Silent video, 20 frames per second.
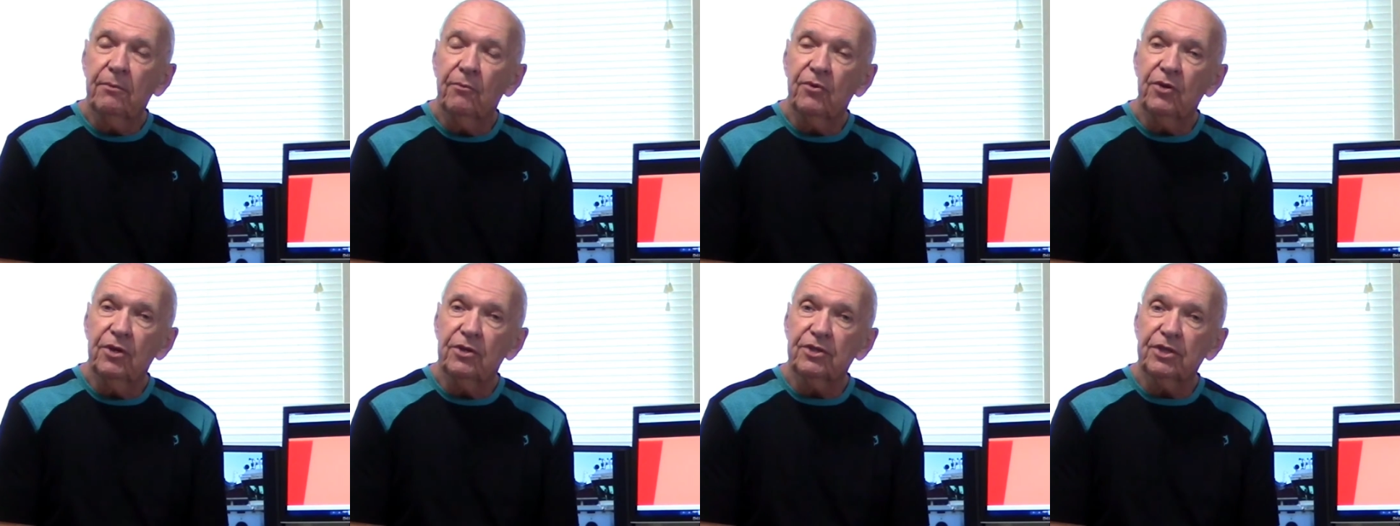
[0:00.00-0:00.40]

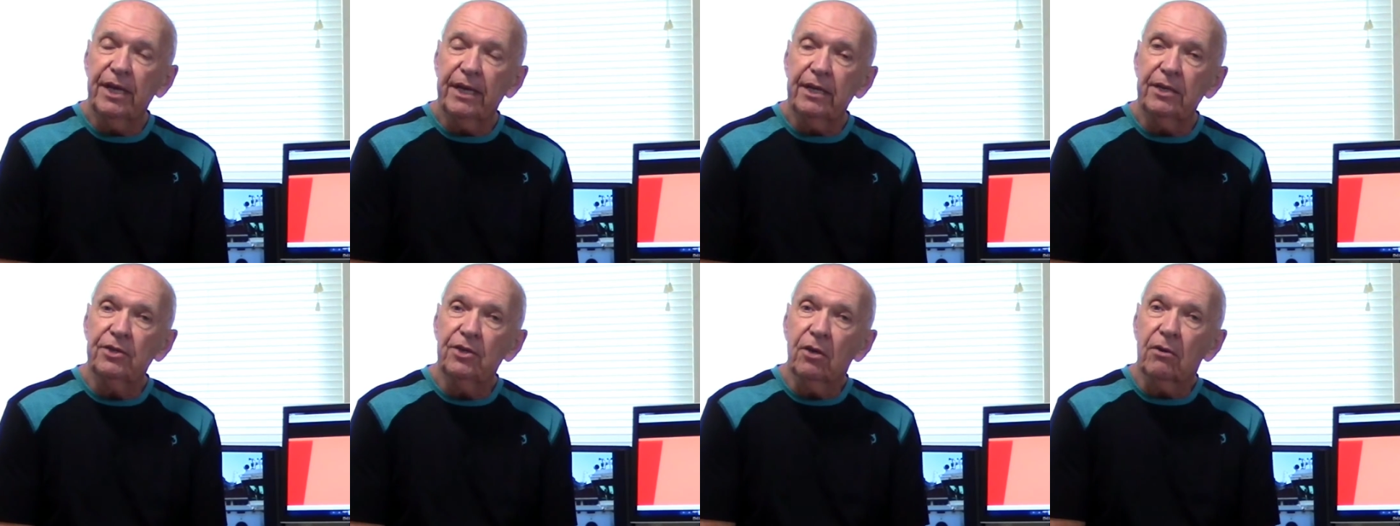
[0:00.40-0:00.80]
where you're
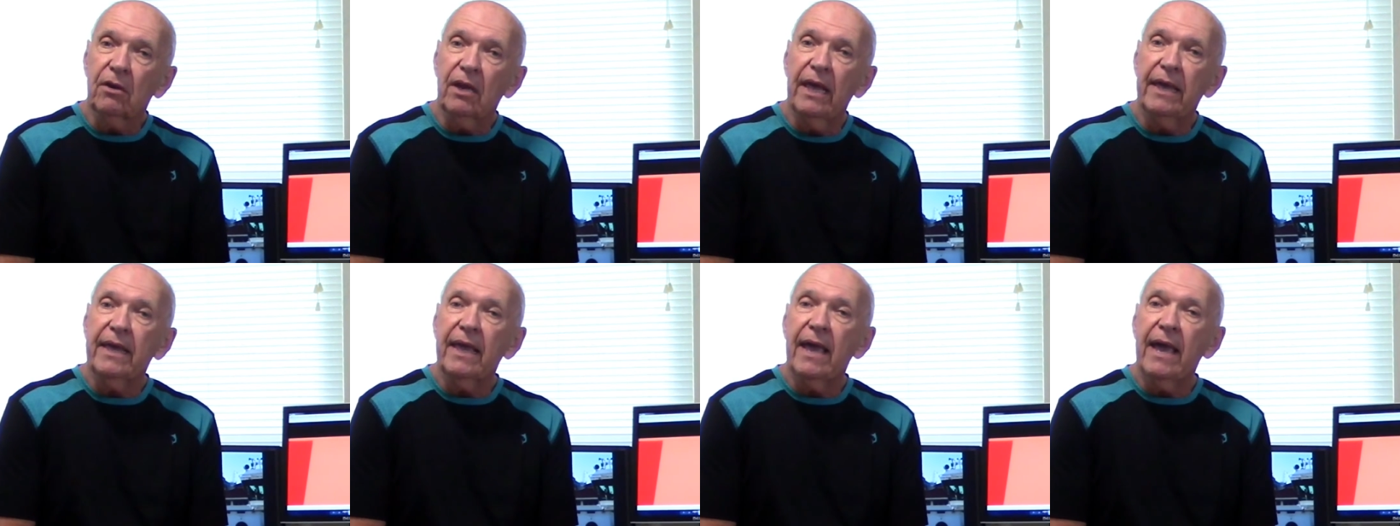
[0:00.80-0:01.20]
taking your
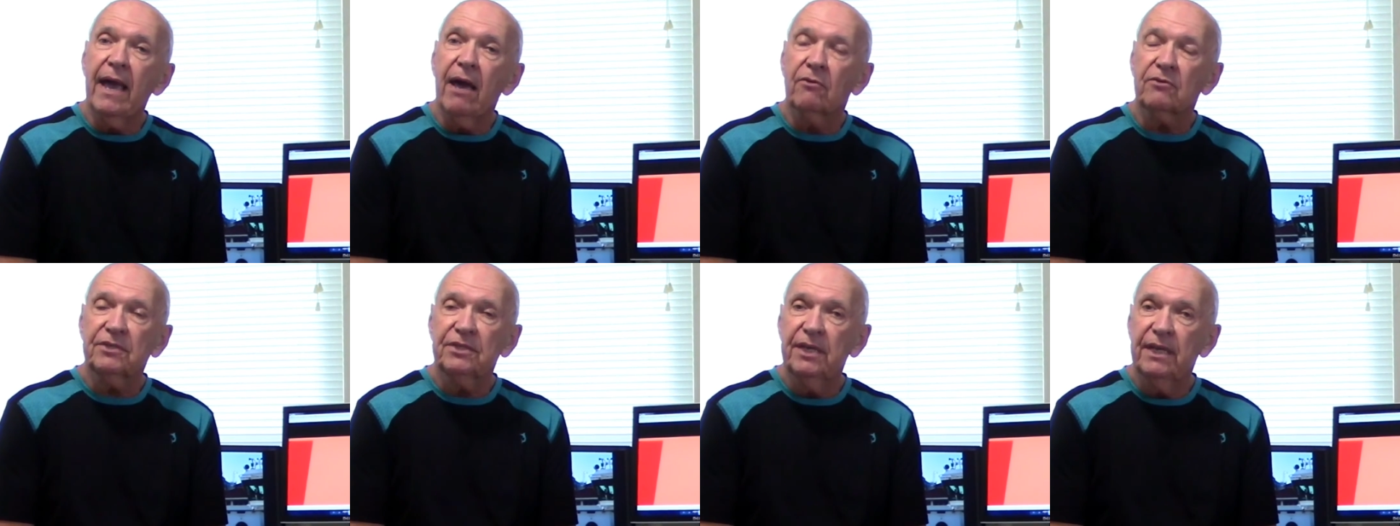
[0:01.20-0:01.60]
leg
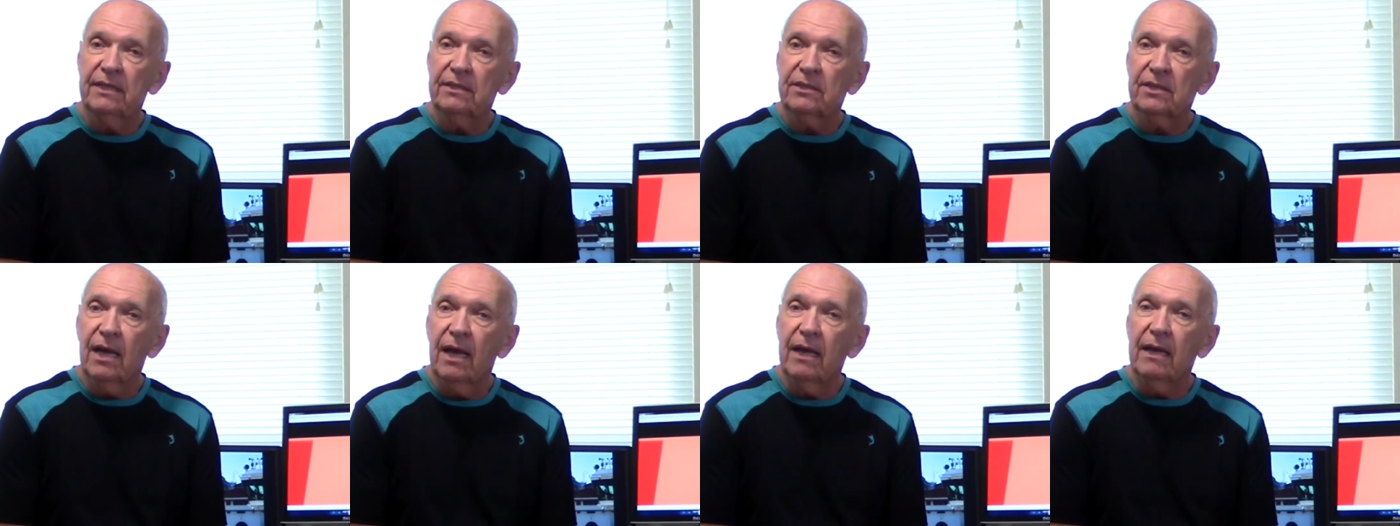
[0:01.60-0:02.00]
out
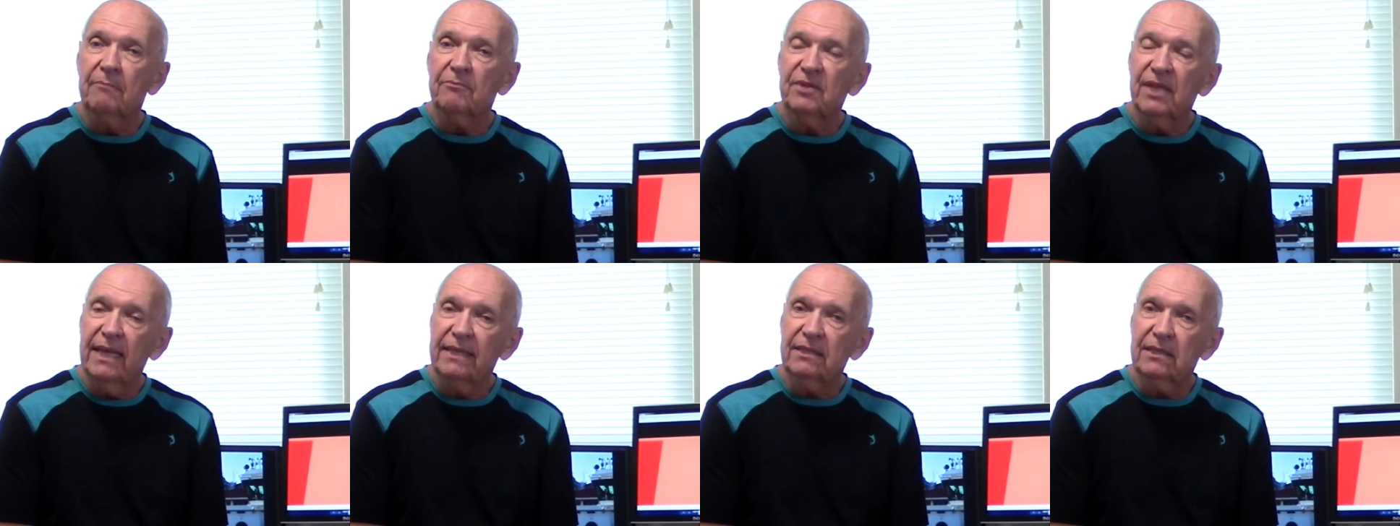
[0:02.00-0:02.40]
10
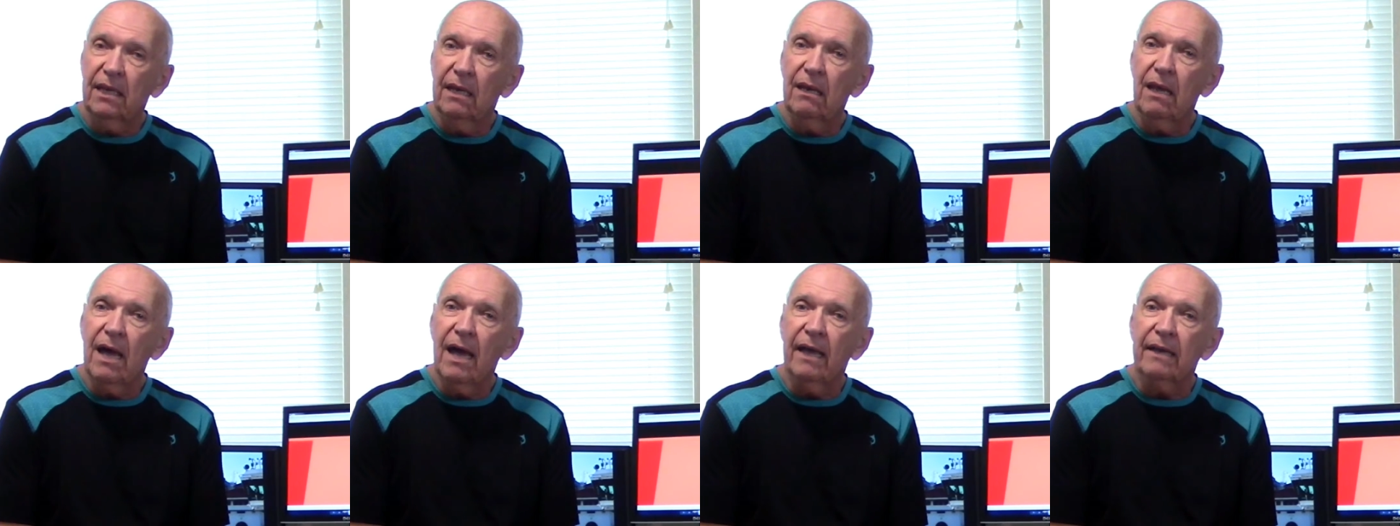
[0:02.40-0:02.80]
times. That's a
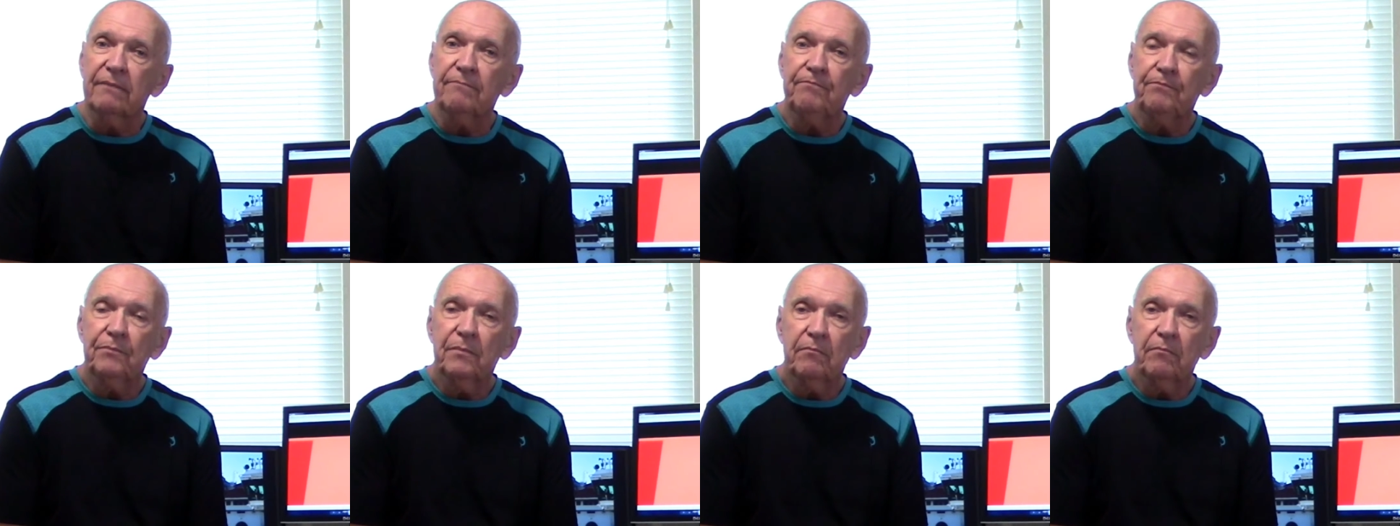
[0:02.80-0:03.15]
lot.